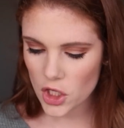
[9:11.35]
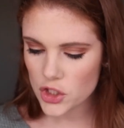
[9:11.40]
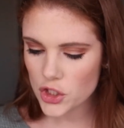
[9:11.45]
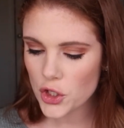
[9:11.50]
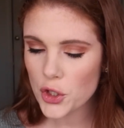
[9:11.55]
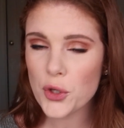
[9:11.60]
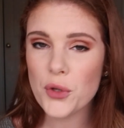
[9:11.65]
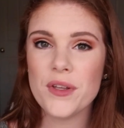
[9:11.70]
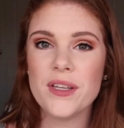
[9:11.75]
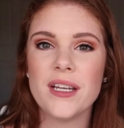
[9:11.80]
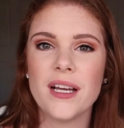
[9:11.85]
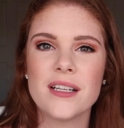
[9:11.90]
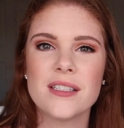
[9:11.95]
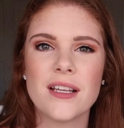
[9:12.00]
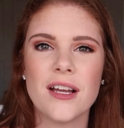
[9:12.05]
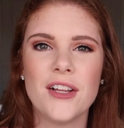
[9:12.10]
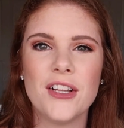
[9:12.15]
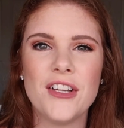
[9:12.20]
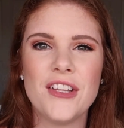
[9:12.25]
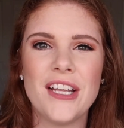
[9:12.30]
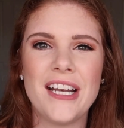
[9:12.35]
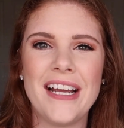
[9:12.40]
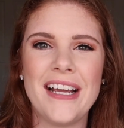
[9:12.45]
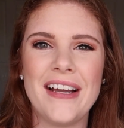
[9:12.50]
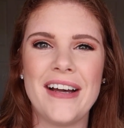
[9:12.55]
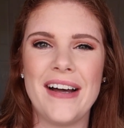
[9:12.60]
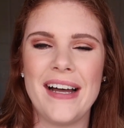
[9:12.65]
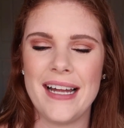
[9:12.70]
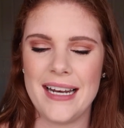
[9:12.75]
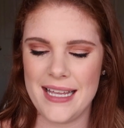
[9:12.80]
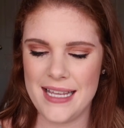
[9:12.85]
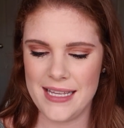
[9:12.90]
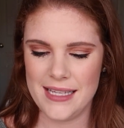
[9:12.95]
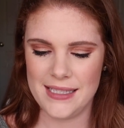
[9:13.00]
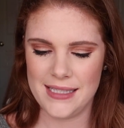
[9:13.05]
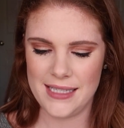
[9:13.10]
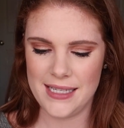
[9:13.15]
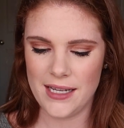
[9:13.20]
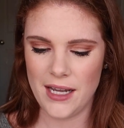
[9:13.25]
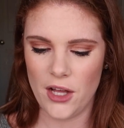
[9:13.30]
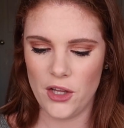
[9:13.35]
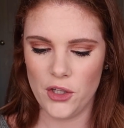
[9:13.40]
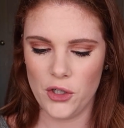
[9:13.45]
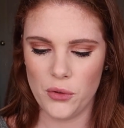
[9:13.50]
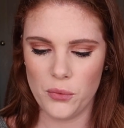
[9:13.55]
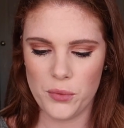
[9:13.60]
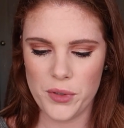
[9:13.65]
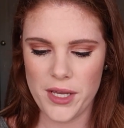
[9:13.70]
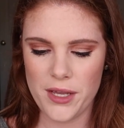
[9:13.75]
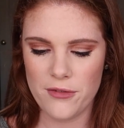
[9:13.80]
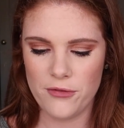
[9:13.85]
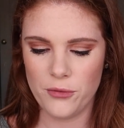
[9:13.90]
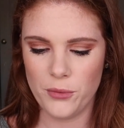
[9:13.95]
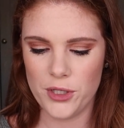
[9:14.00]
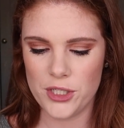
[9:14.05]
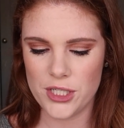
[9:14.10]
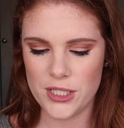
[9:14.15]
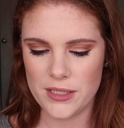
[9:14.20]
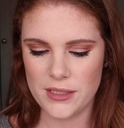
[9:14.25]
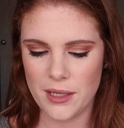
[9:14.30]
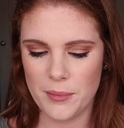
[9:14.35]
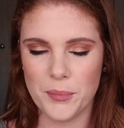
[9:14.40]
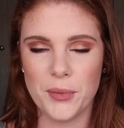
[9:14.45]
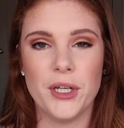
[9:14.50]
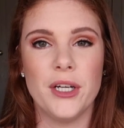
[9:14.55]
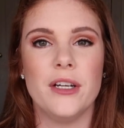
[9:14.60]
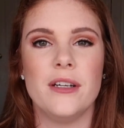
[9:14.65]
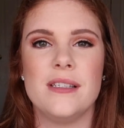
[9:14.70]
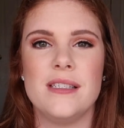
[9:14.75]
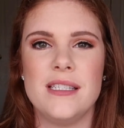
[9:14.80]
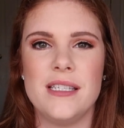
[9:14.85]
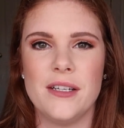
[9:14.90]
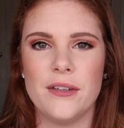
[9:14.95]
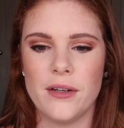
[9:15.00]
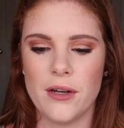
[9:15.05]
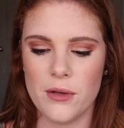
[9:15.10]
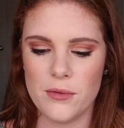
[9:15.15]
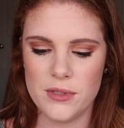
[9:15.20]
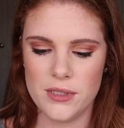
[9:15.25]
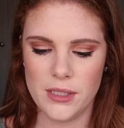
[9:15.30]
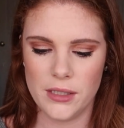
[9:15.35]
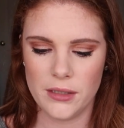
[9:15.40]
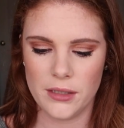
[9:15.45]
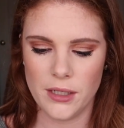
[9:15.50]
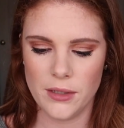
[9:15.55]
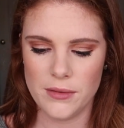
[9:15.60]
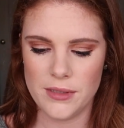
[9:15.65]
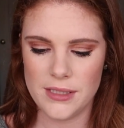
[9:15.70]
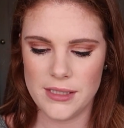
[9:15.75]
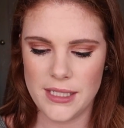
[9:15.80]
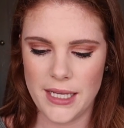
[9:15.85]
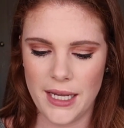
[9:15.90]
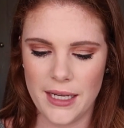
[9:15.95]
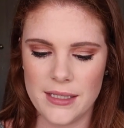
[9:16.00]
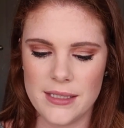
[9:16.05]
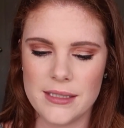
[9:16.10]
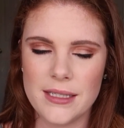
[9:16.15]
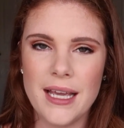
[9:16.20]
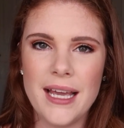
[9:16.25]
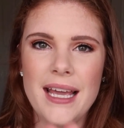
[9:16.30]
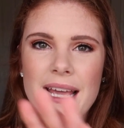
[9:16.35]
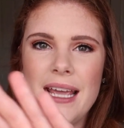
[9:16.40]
So the next color that I got is the color Reef, which is number 006.